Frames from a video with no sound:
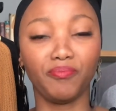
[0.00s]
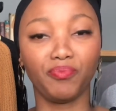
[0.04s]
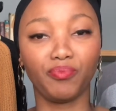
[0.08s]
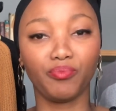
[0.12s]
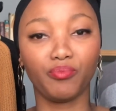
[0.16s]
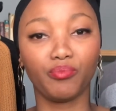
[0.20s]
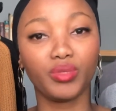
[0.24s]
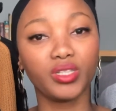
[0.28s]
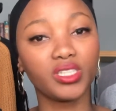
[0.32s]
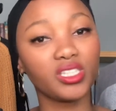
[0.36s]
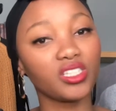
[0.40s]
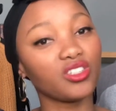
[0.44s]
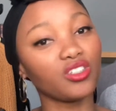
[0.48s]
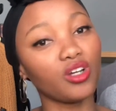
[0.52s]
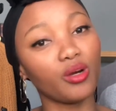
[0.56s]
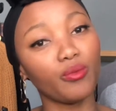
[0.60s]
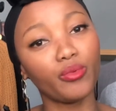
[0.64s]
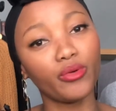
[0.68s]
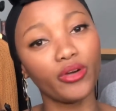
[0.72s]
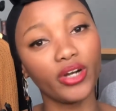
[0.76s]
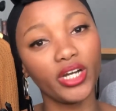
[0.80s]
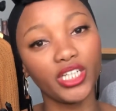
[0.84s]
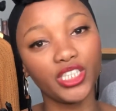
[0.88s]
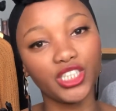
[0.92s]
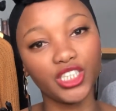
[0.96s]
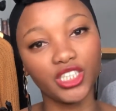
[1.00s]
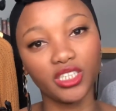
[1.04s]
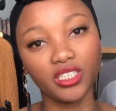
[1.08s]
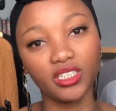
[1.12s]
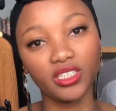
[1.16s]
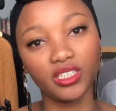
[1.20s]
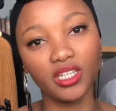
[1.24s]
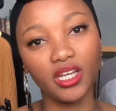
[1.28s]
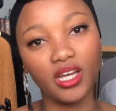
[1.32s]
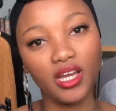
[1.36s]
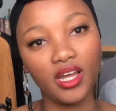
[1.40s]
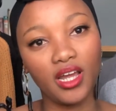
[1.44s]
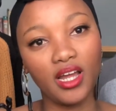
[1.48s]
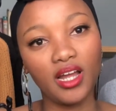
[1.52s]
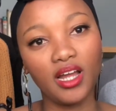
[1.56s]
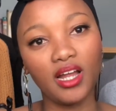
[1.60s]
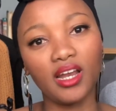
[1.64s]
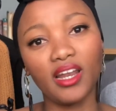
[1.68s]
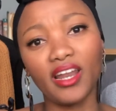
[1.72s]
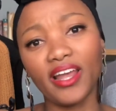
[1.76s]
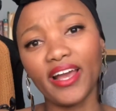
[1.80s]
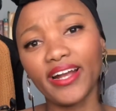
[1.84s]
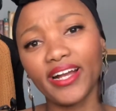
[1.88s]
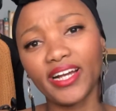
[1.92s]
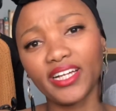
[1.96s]
business operations
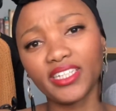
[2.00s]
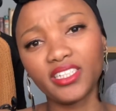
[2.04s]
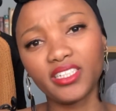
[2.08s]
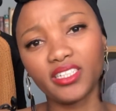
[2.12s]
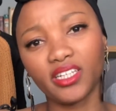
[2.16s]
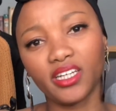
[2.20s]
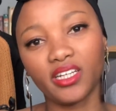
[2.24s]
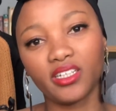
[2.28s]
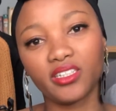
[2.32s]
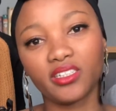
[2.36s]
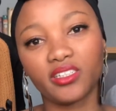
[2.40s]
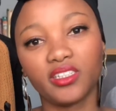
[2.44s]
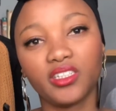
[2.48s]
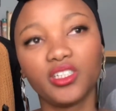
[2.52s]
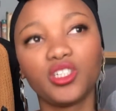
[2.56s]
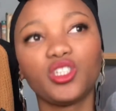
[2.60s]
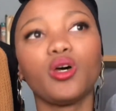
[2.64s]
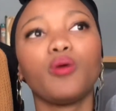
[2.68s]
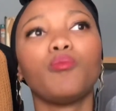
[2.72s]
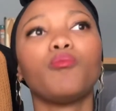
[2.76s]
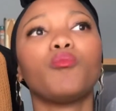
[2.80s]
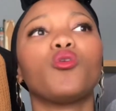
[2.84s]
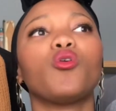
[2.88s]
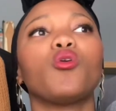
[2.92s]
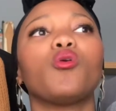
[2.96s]
Like I said, these are more